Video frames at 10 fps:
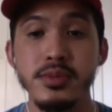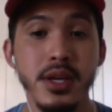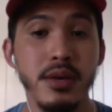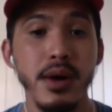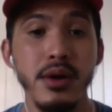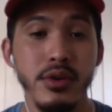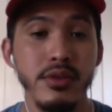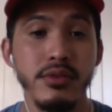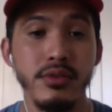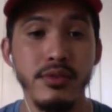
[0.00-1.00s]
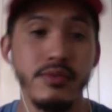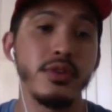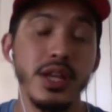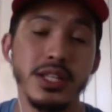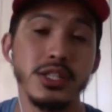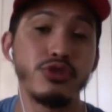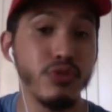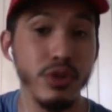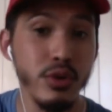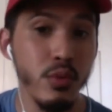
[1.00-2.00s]
about, you feel like it's a
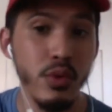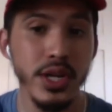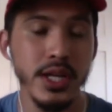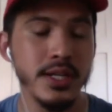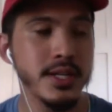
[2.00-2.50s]
trigger warning,